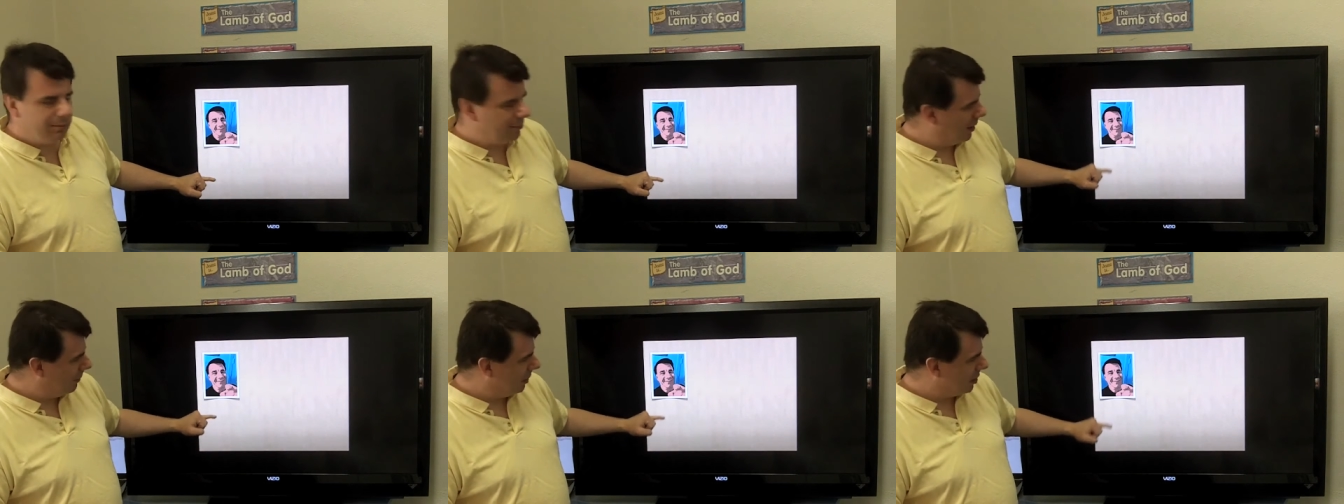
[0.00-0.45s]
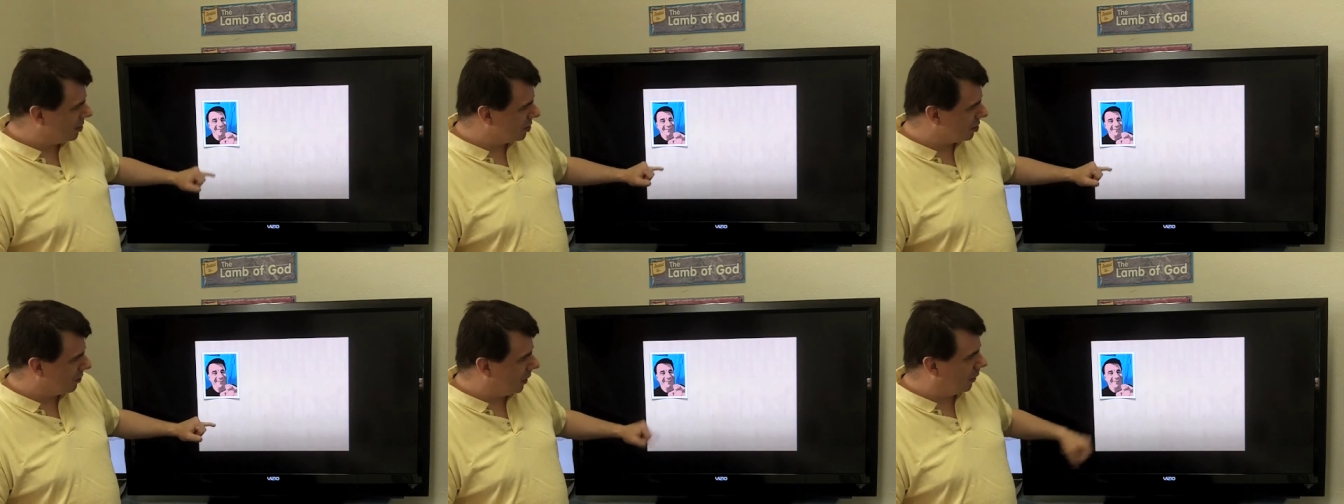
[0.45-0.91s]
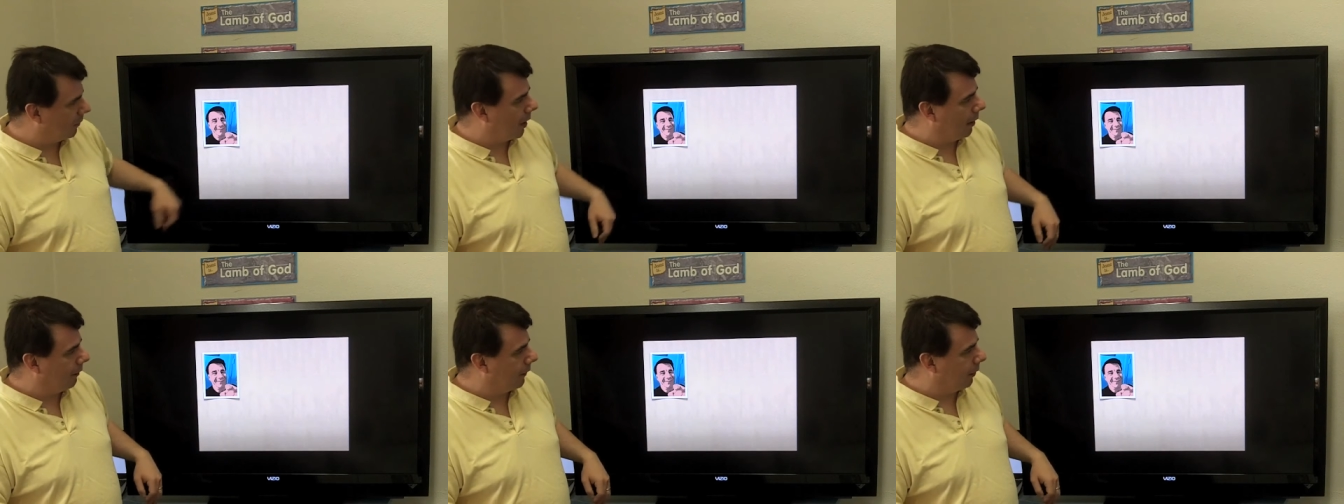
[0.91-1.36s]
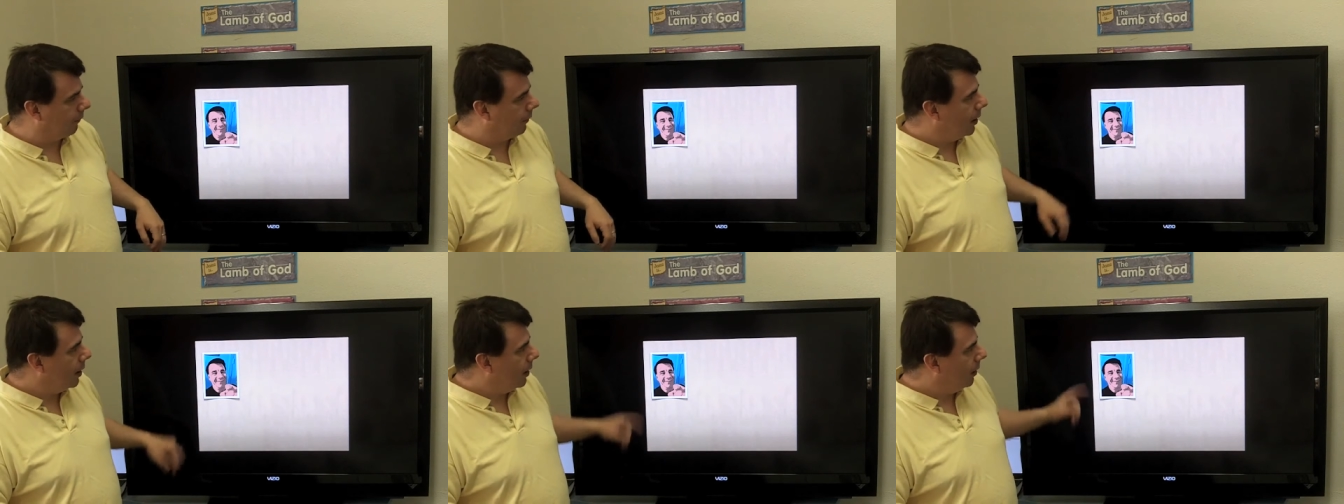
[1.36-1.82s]
maybe just right around
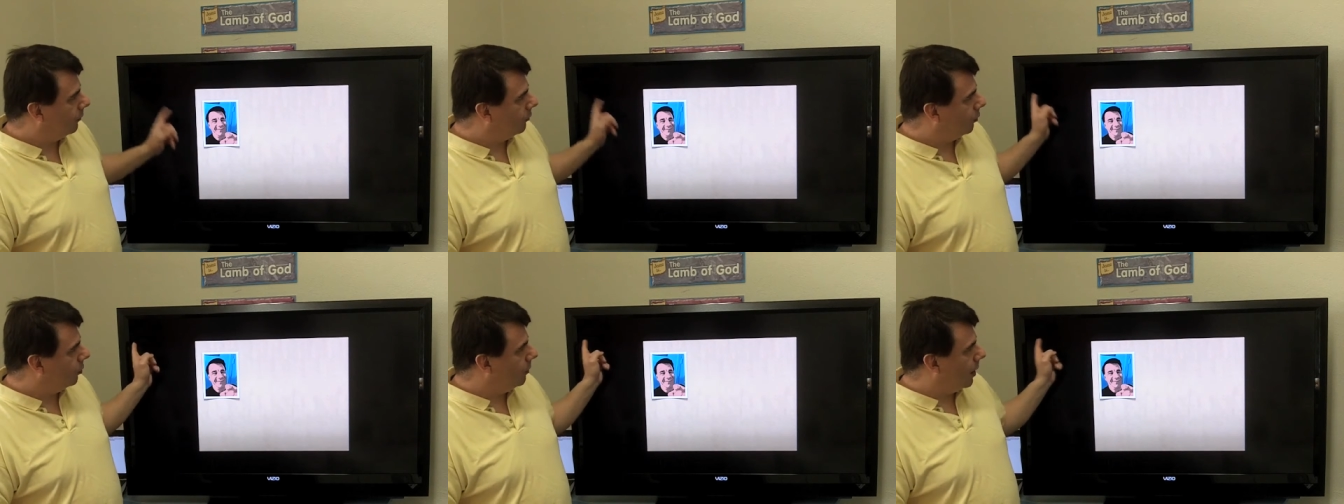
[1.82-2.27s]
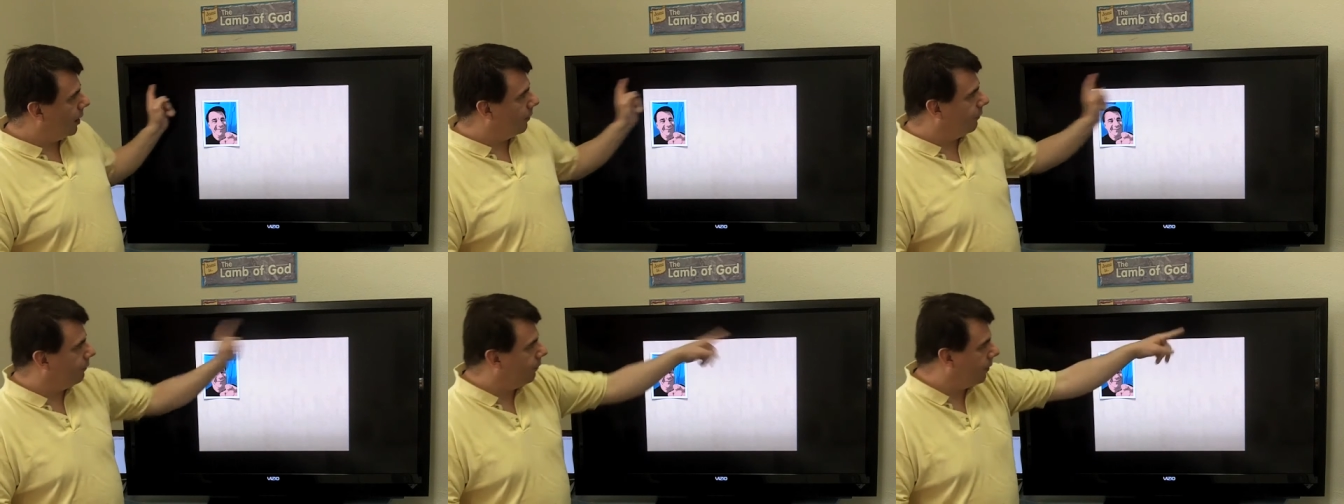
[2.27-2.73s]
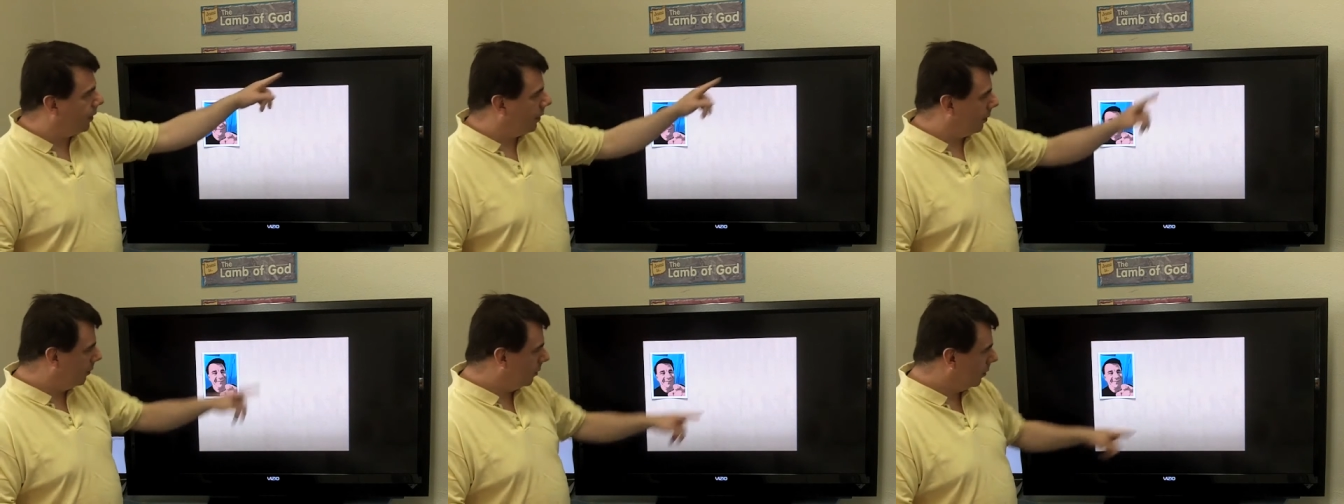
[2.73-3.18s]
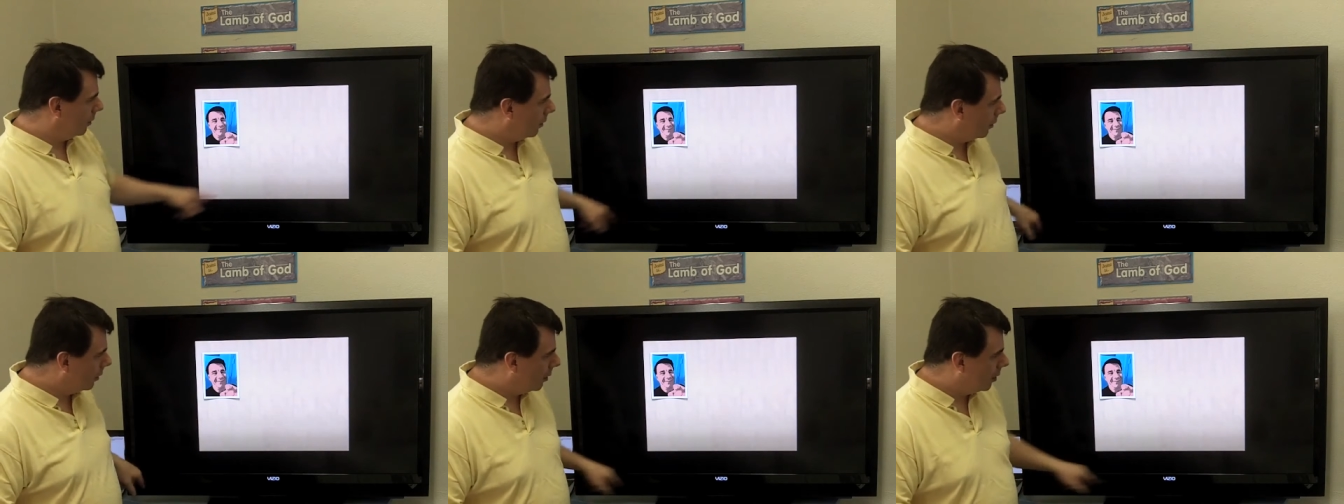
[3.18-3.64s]
there. And so you have the
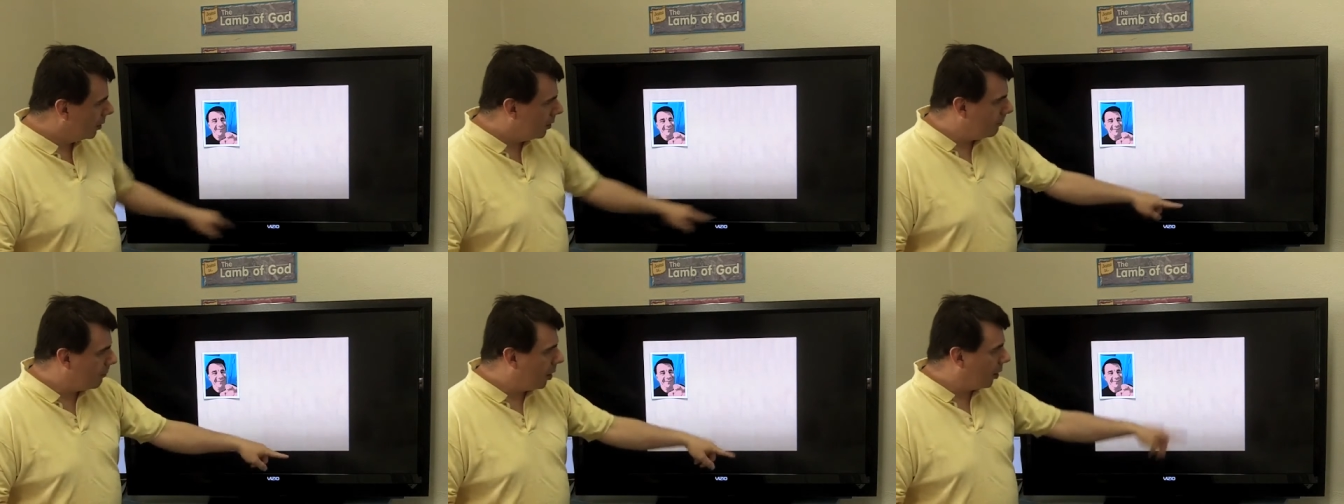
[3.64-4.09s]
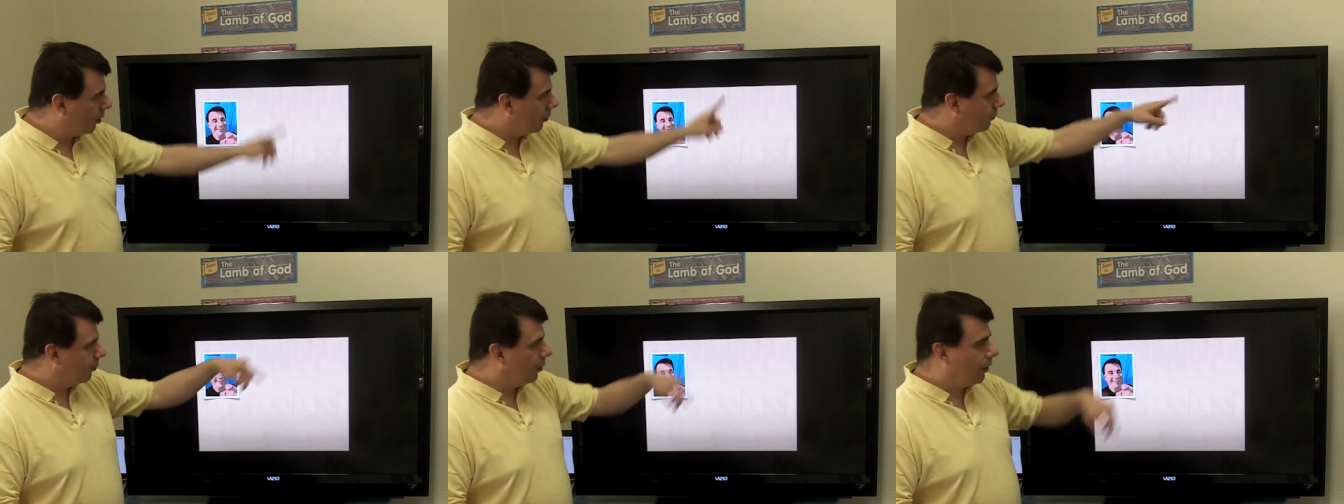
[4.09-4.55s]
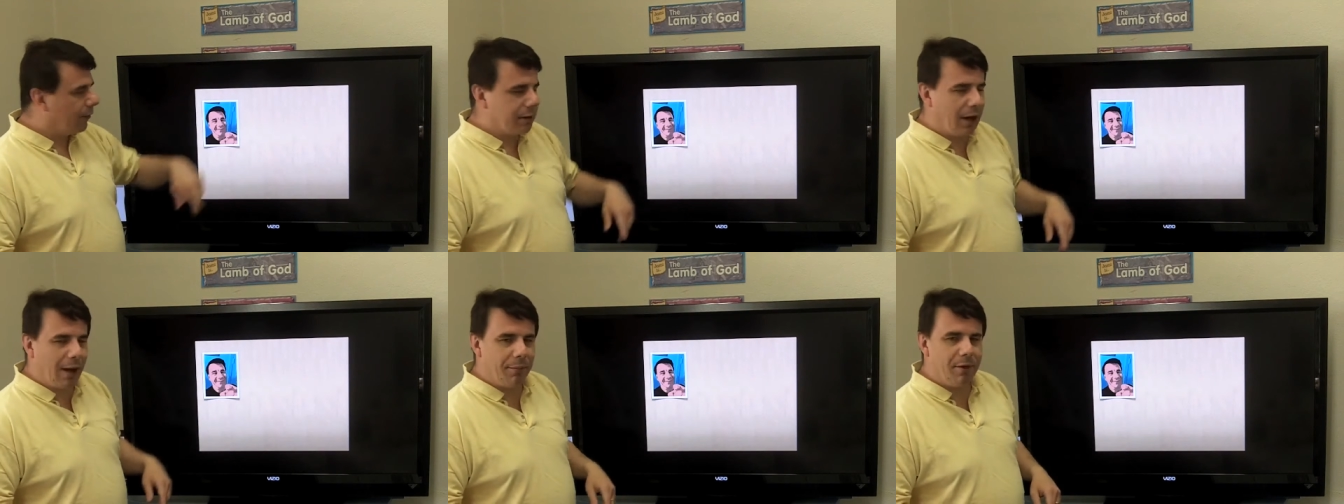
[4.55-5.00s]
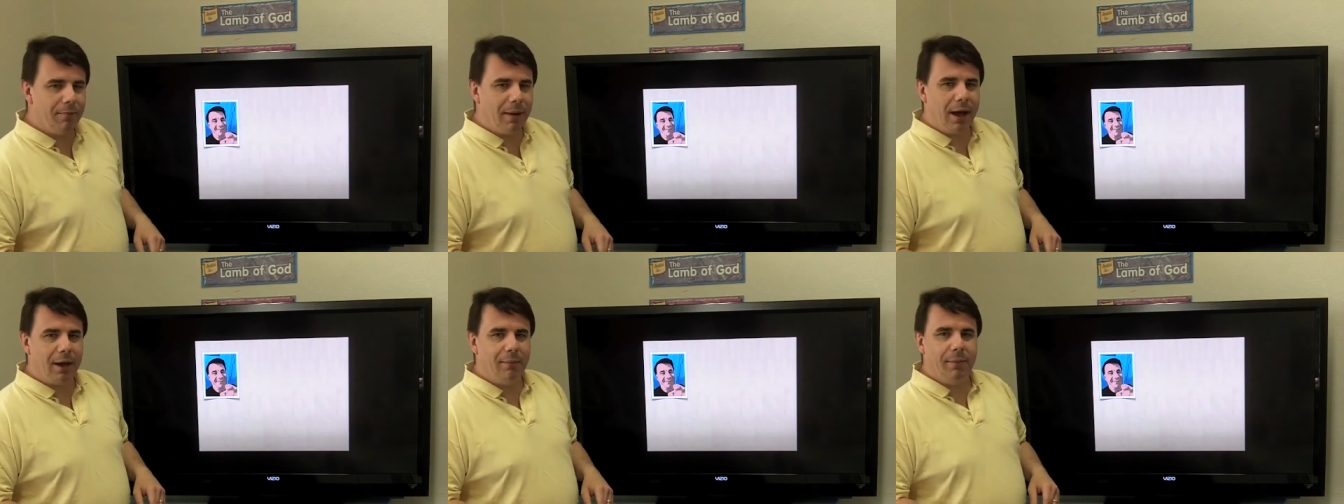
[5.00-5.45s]
bars on the top and the
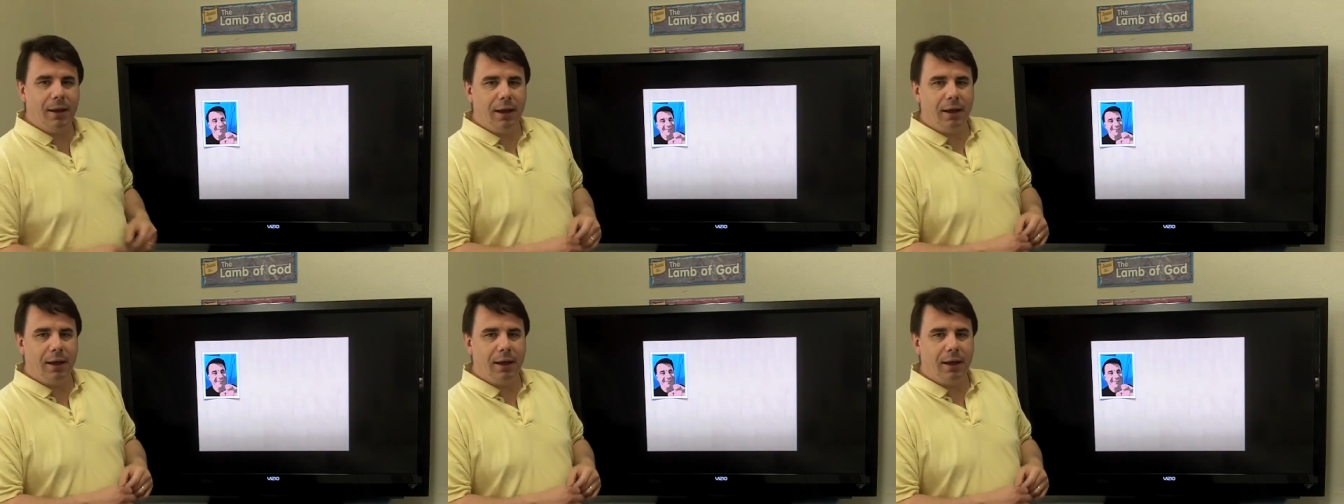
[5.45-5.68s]
bottom